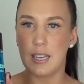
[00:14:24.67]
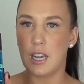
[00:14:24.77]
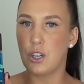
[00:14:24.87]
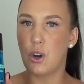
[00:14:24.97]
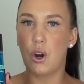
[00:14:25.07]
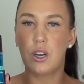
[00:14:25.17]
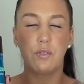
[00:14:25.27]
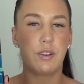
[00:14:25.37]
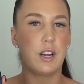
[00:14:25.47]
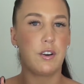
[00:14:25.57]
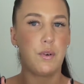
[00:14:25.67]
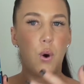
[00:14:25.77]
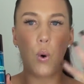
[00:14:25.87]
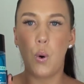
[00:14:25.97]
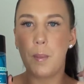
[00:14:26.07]
It got rid of
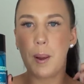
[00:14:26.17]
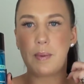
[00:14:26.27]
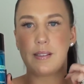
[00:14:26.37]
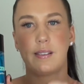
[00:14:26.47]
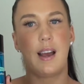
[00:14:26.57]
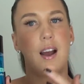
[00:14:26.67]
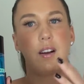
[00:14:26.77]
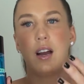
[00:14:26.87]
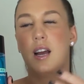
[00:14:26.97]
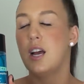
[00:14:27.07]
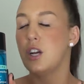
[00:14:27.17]
all my mascara,